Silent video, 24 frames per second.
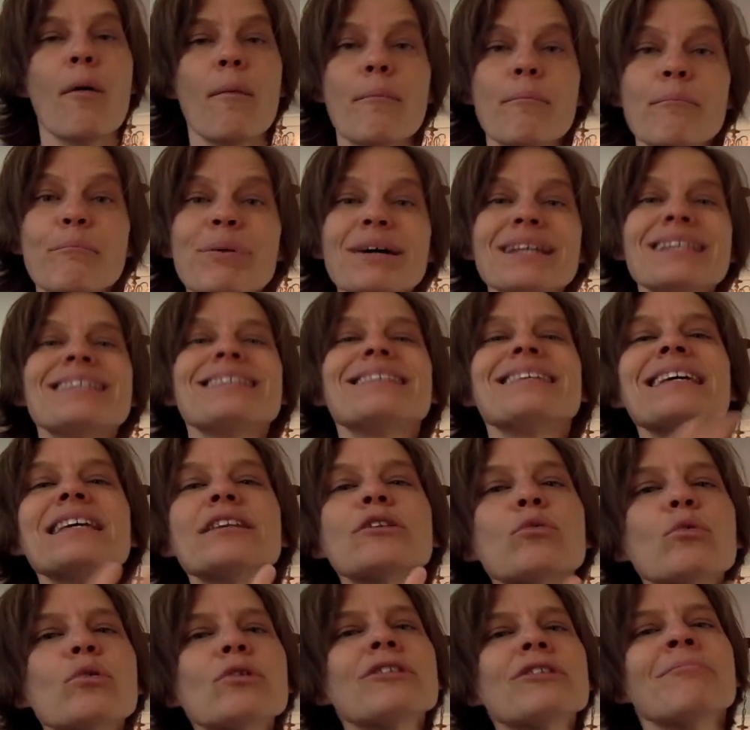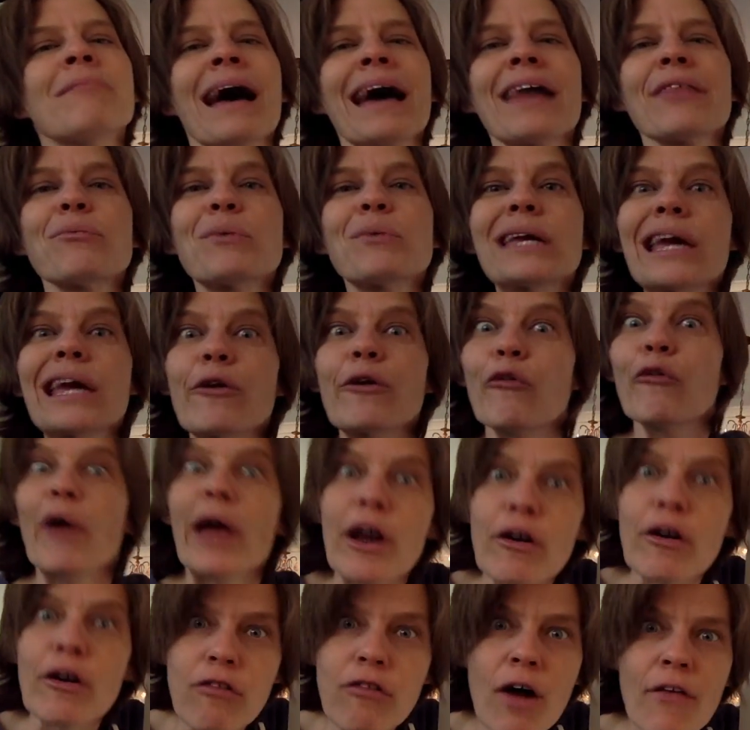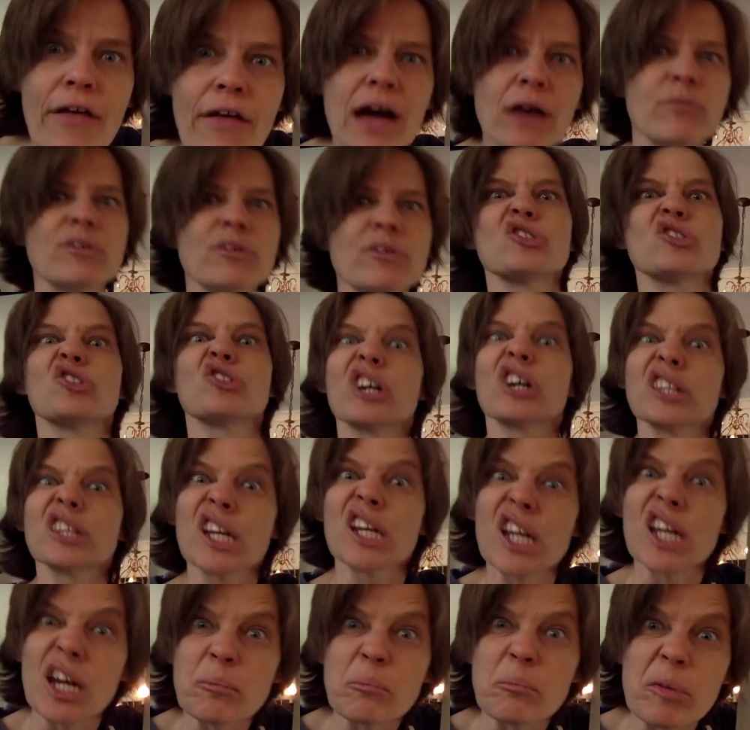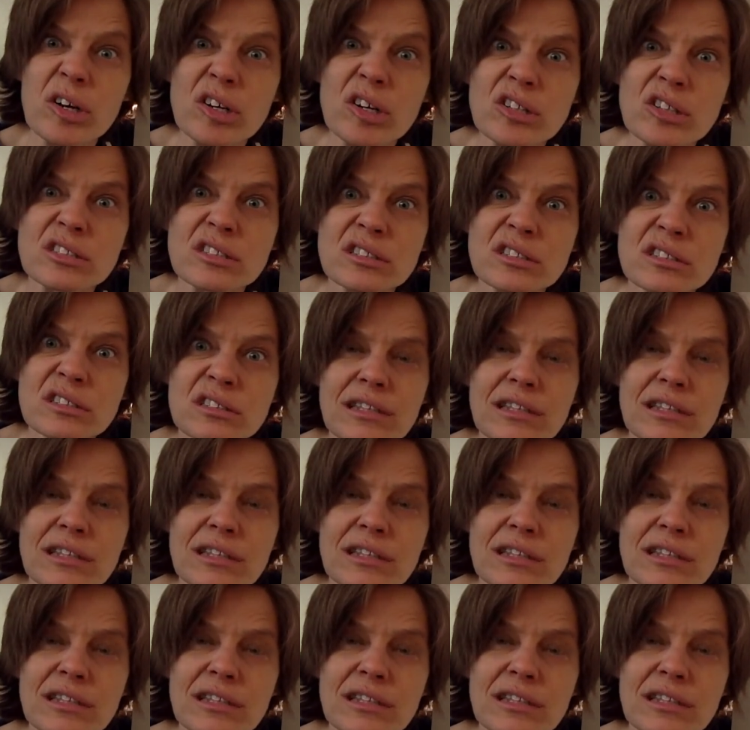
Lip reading: But see, in the world of math, we get rid of all that and we just look at the numbers.